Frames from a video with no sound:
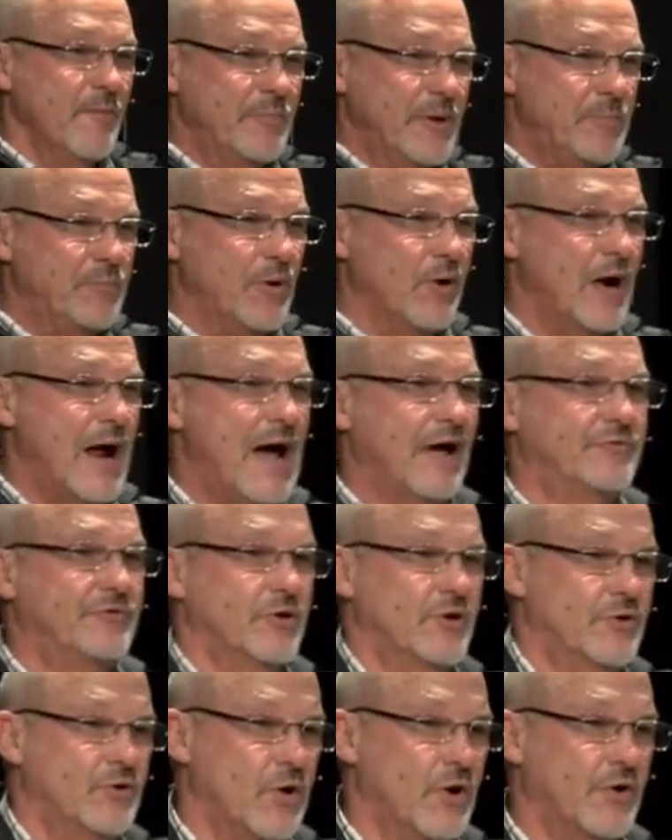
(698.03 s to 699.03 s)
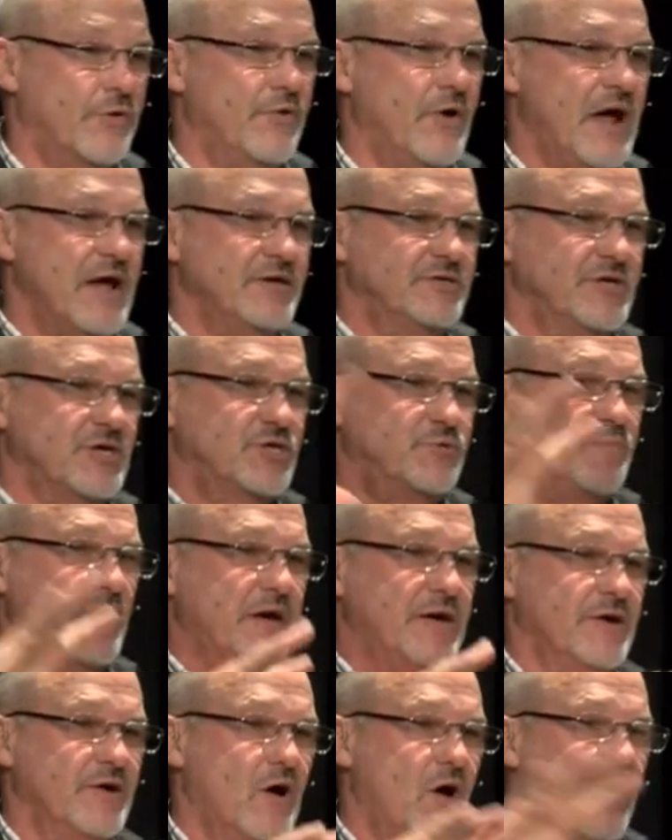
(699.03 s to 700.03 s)
People are out there going crazy,
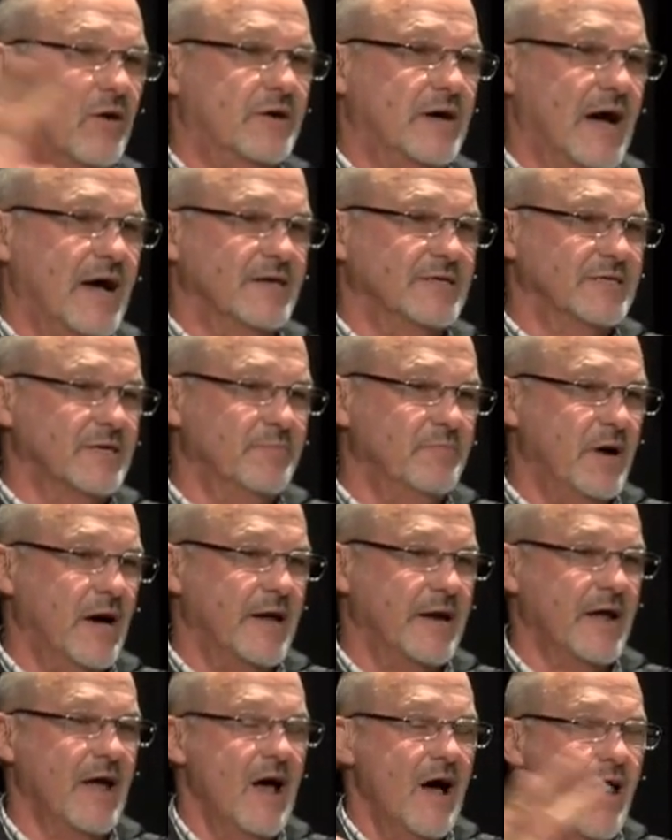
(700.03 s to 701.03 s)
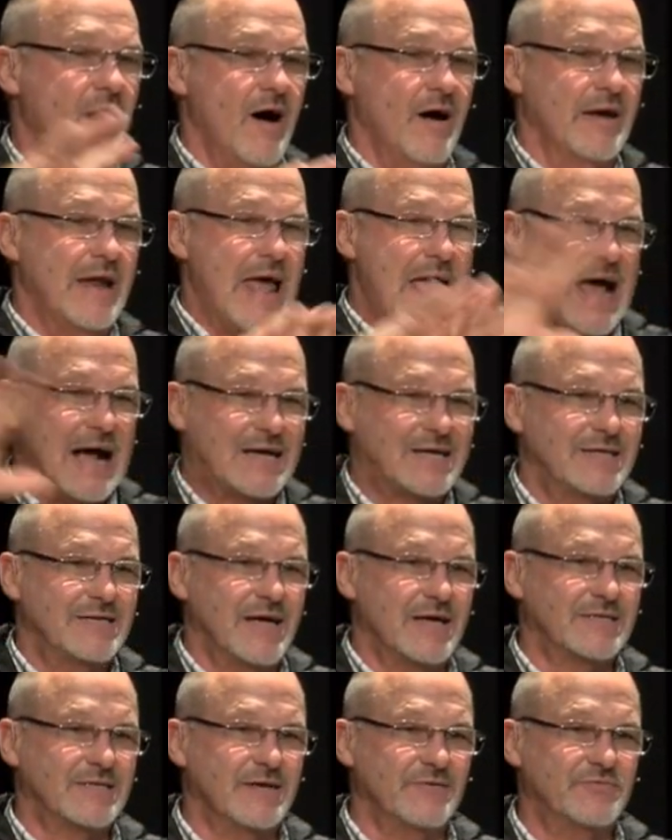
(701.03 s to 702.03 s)
spending all kinds of money on
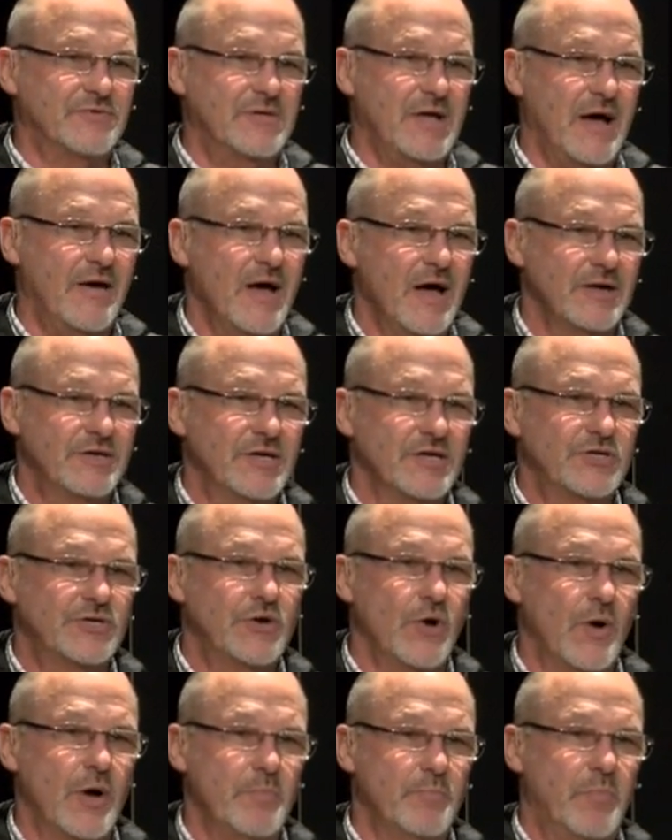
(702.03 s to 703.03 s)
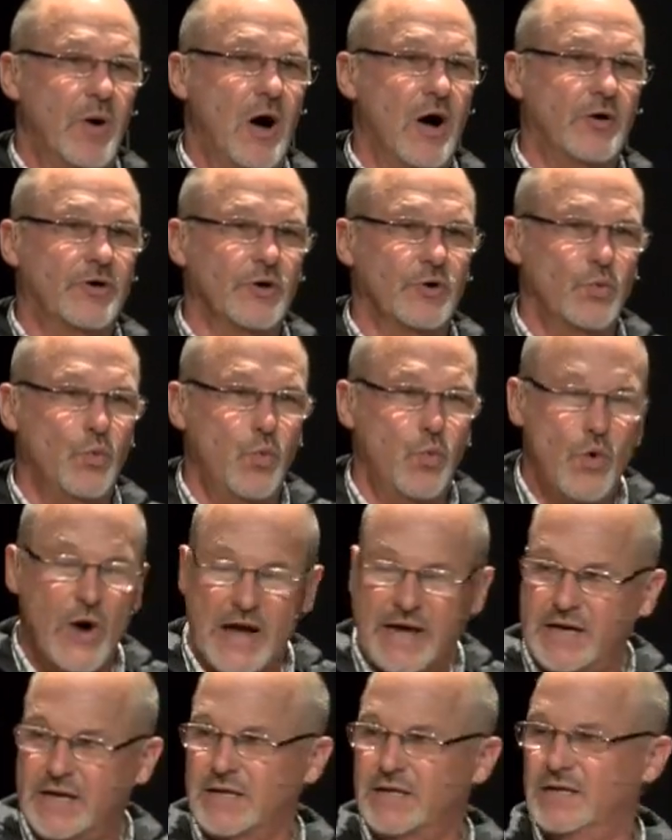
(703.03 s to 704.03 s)
excessive stuff, just going bonkers.
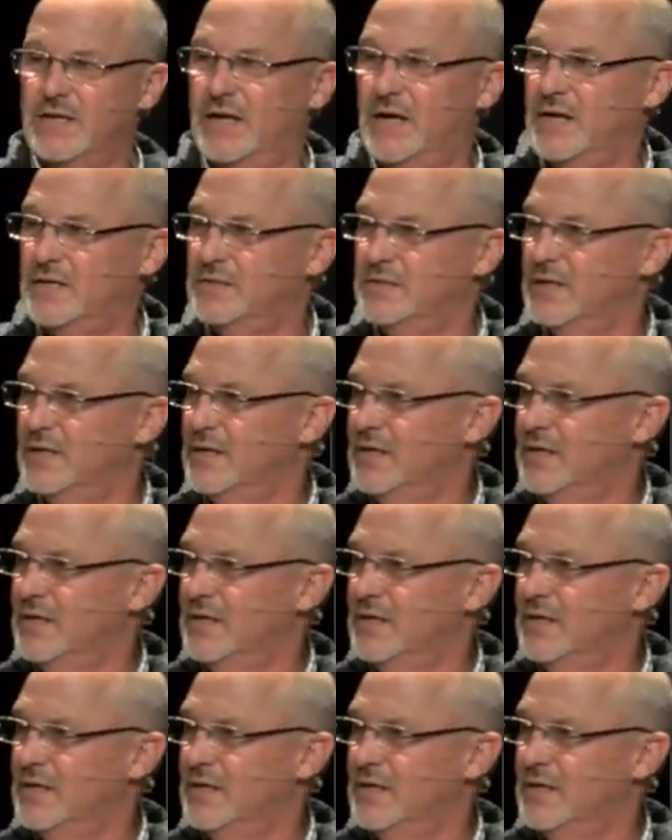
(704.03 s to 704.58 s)
Wickedness